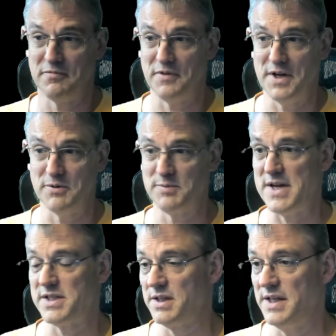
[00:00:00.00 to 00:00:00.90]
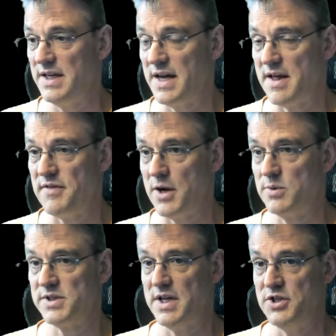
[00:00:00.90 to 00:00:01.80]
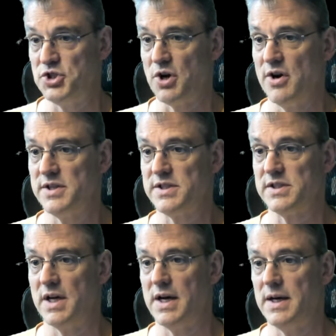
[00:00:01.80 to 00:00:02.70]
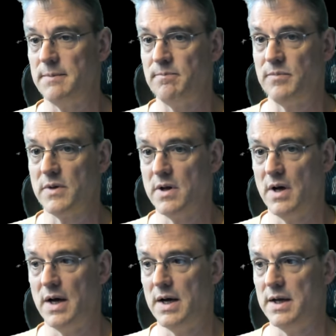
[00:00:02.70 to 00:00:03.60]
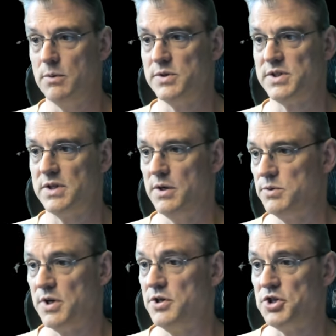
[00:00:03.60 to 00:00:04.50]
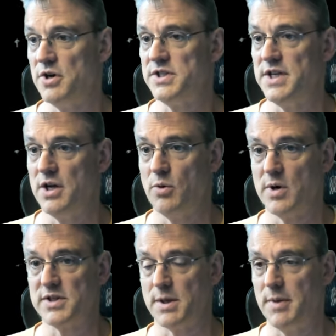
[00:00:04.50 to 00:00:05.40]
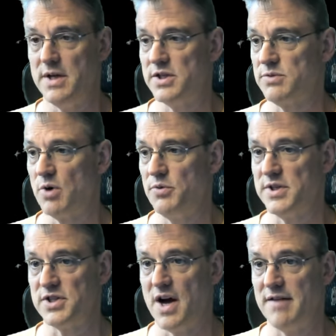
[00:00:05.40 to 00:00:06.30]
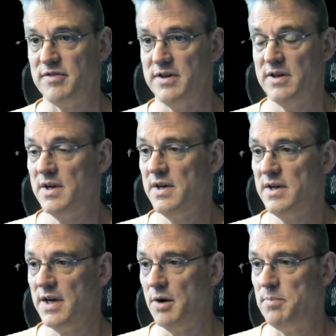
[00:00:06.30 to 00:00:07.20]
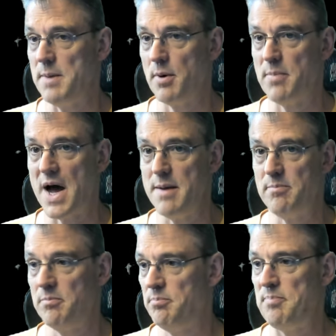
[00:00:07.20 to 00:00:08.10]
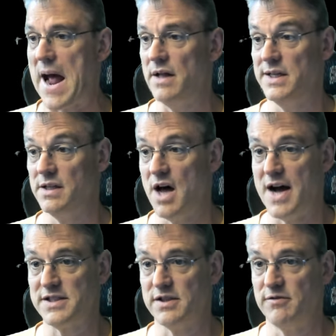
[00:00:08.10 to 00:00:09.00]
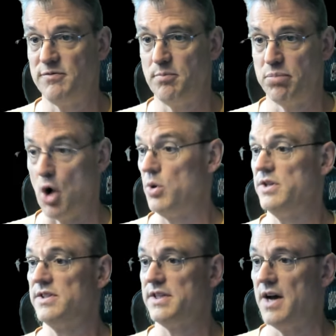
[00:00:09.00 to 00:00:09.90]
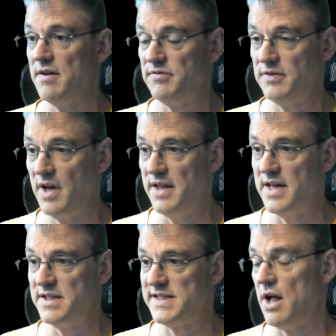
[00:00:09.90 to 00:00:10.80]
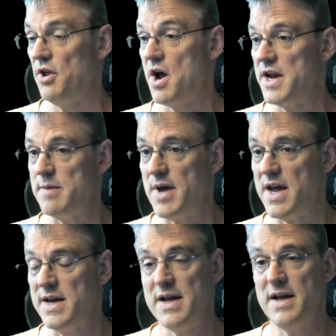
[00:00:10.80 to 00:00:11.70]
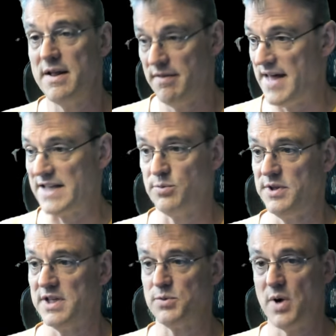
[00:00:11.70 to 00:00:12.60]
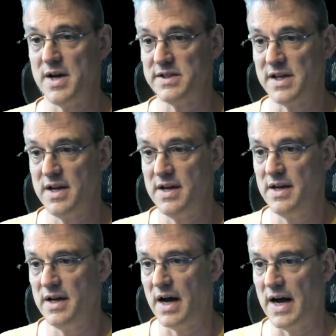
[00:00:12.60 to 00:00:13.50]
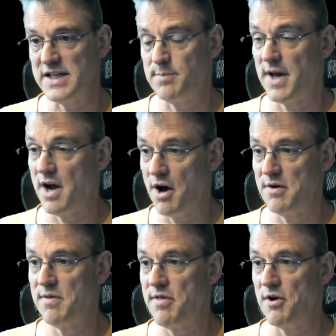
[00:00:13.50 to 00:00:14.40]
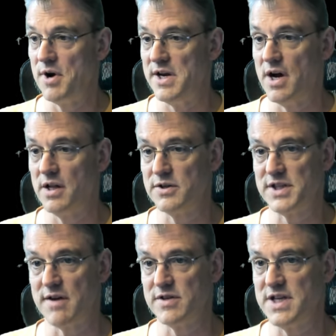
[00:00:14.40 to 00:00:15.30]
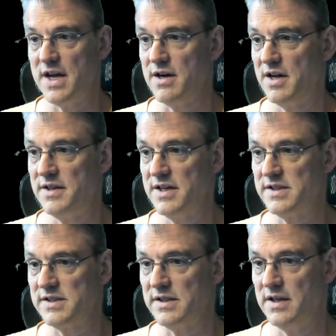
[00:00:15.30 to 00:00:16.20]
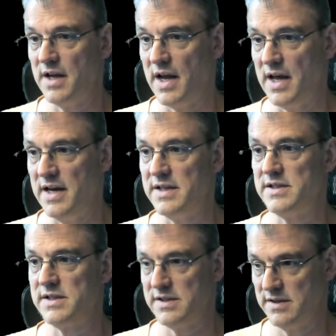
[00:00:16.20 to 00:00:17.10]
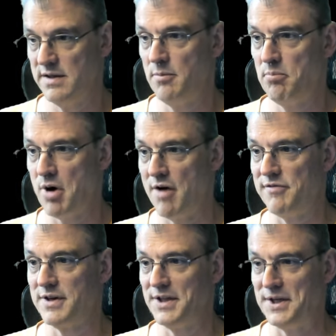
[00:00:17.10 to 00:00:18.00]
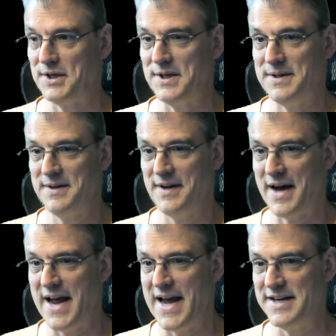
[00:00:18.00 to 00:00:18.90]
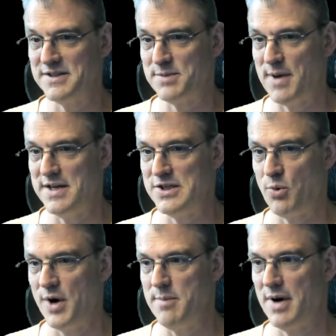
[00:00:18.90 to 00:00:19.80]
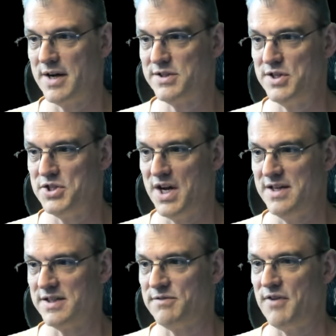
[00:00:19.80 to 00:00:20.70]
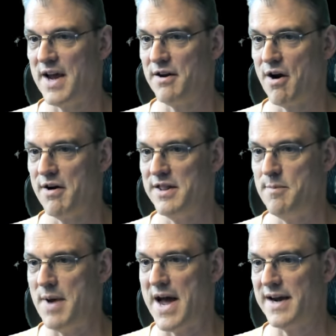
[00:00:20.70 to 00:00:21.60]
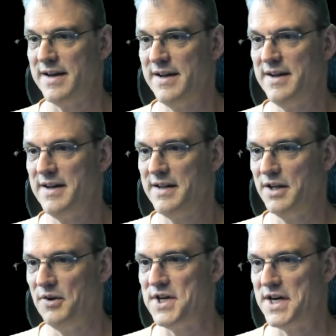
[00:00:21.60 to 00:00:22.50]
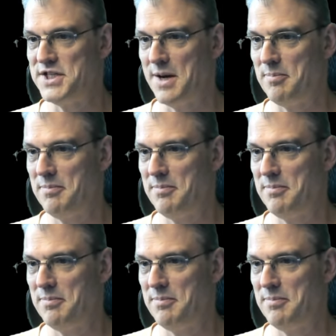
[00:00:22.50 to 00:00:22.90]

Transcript: it was basically I, I, think it was insurance um, uh, it was it was an insurance deal where somebody just wrote this off, and you know people buy pallet lots of broken stuff and then sell it on eBay. That's what this was. Uh, I spent $130 give or take on this, and it's perfectly good. I had to spend 20 bucks to change this fan guard in the back, a little touch up